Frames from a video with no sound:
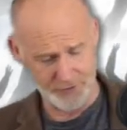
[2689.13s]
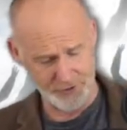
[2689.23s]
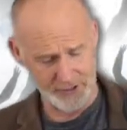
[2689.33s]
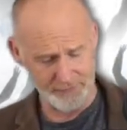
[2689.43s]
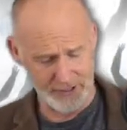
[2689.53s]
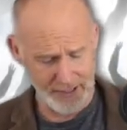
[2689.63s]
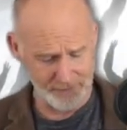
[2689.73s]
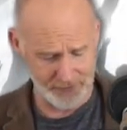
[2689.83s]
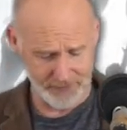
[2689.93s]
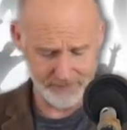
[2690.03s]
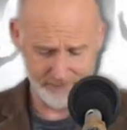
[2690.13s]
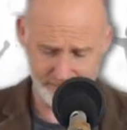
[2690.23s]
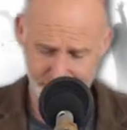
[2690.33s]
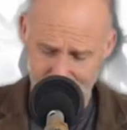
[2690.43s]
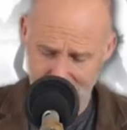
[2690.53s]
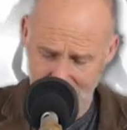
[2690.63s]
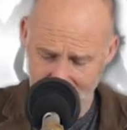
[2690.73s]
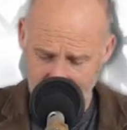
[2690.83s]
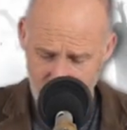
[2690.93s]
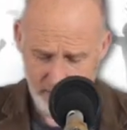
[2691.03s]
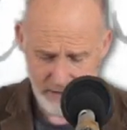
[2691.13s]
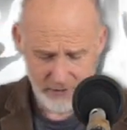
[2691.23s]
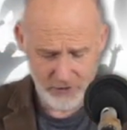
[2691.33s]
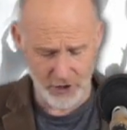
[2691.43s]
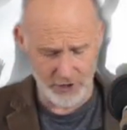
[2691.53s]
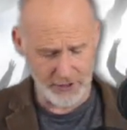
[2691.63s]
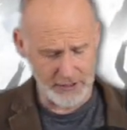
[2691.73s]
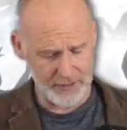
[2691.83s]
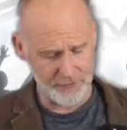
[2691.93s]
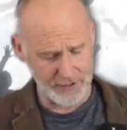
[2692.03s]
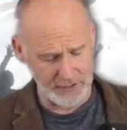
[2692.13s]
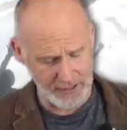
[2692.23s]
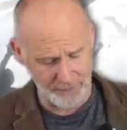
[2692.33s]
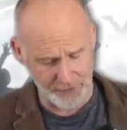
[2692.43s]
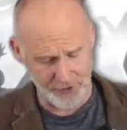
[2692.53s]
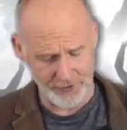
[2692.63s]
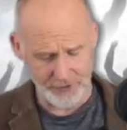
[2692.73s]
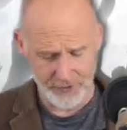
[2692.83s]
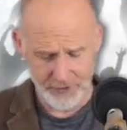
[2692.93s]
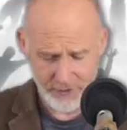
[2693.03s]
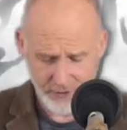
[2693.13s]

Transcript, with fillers: John 11, 11. John 11, 11.